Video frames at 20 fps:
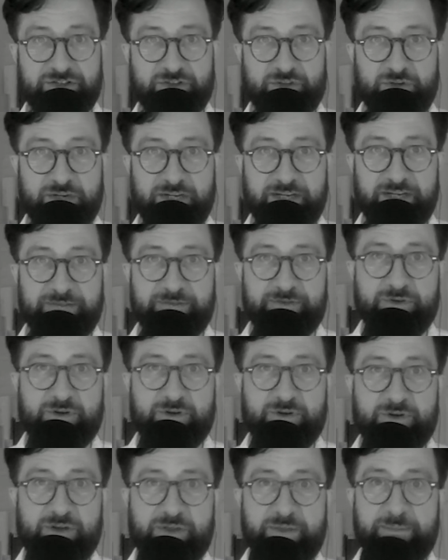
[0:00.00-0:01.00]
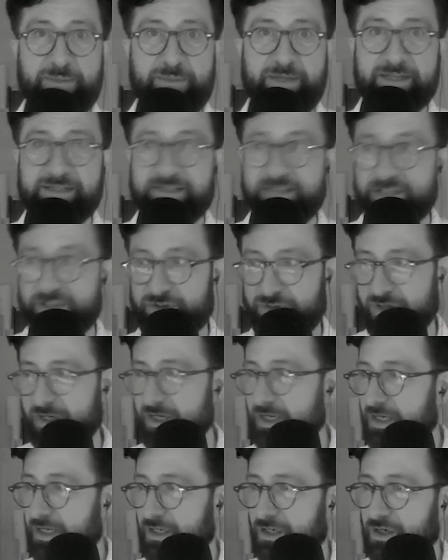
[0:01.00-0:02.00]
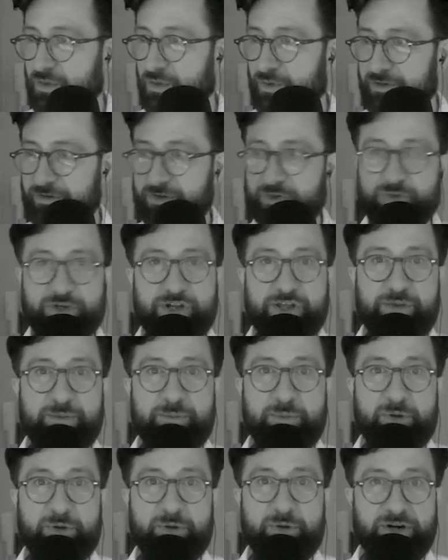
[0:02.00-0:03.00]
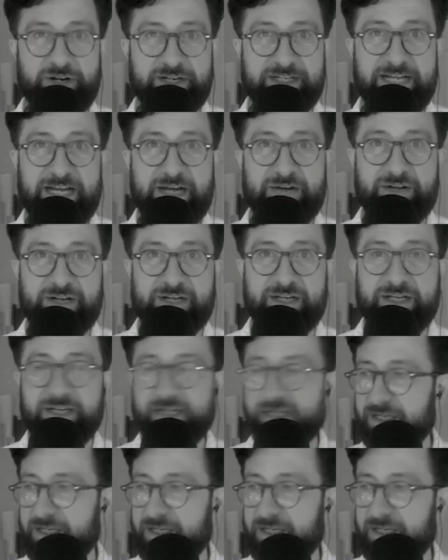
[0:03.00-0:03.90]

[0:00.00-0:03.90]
So like if you're on the bus and you're going to another part of town and